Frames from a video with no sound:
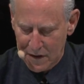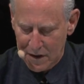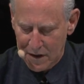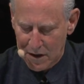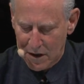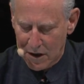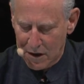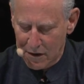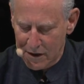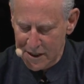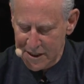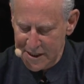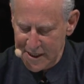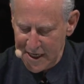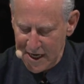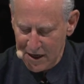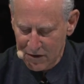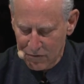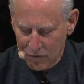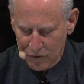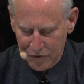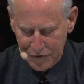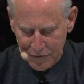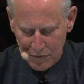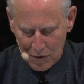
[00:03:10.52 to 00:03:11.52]
are
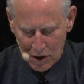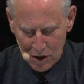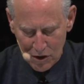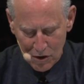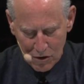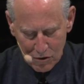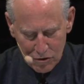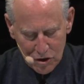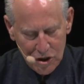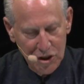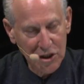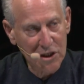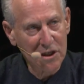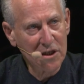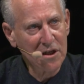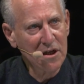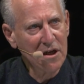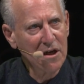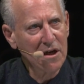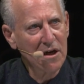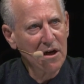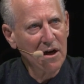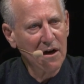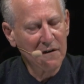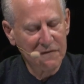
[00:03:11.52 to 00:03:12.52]
integral to our notion
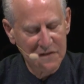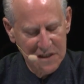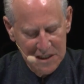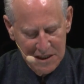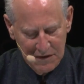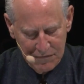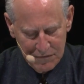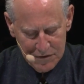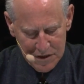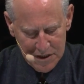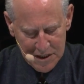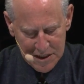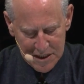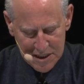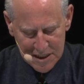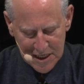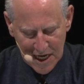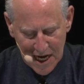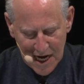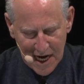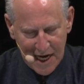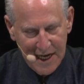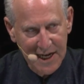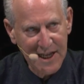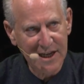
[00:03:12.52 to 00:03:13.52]
of civil
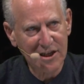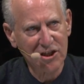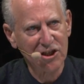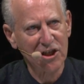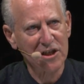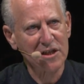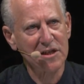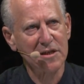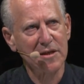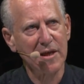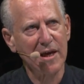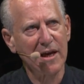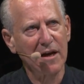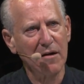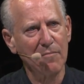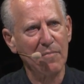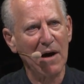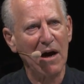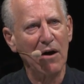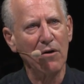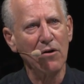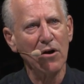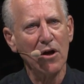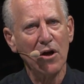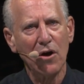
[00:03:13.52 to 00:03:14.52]
society. And just think
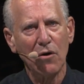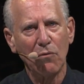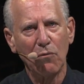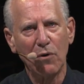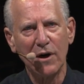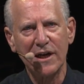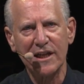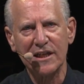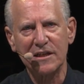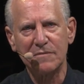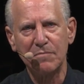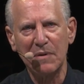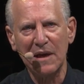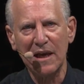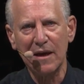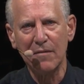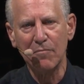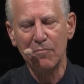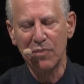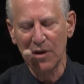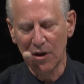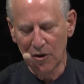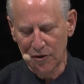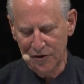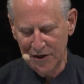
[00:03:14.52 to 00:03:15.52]
about what is being
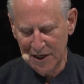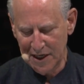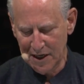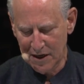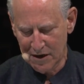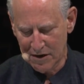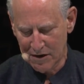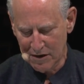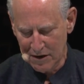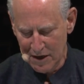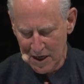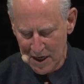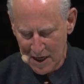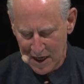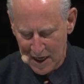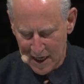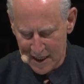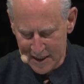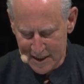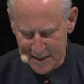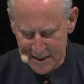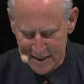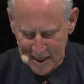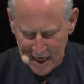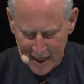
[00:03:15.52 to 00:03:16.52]
built here on
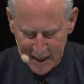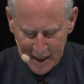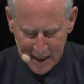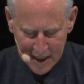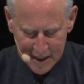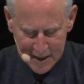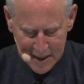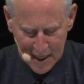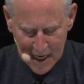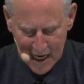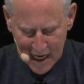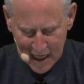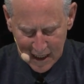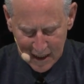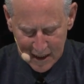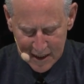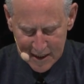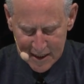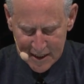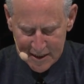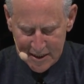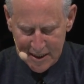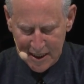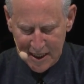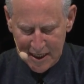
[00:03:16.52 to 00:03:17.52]
Saadiyat Island
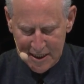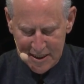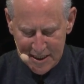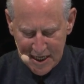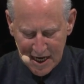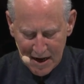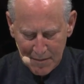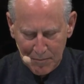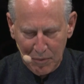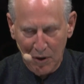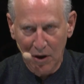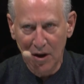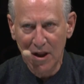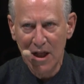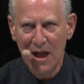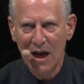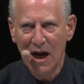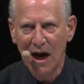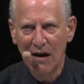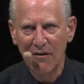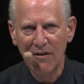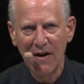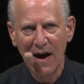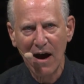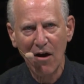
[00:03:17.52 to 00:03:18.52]
as an example
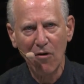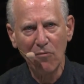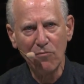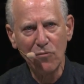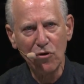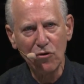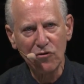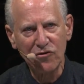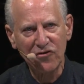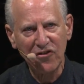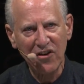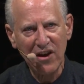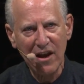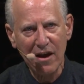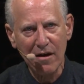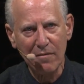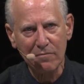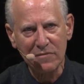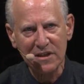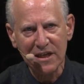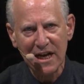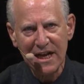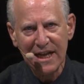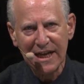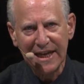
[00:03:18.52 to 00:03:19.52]
of how
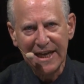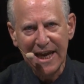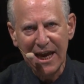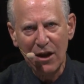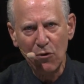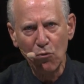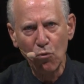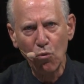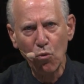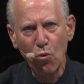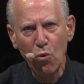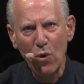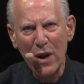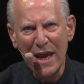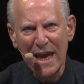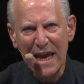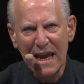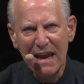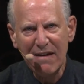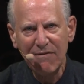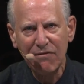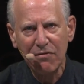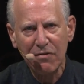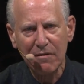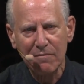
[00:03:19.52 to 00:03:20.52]
museums can
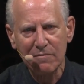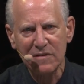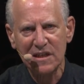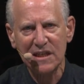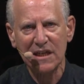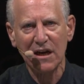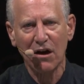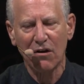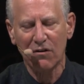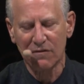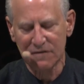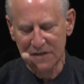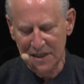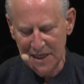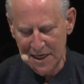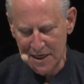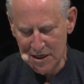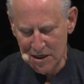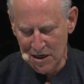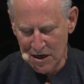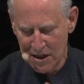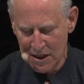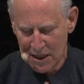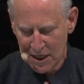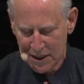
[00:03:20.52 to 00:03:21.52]
weave themselves
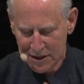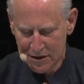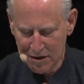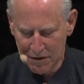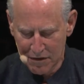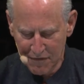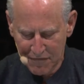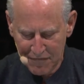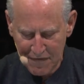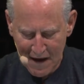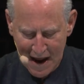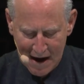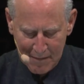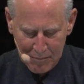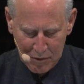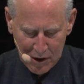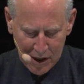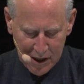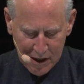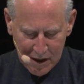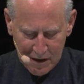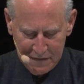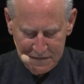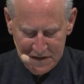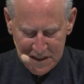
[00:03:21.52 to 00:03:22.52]
into the fabric
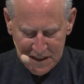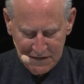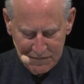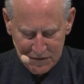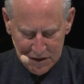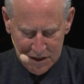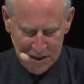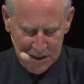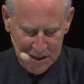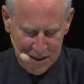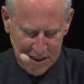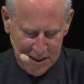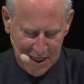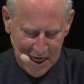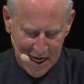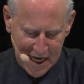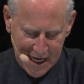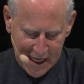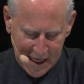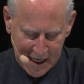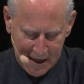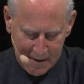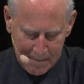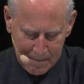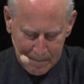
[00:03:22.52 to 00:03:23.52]
of civil
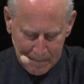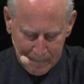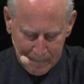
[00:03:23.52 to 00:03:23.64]
society.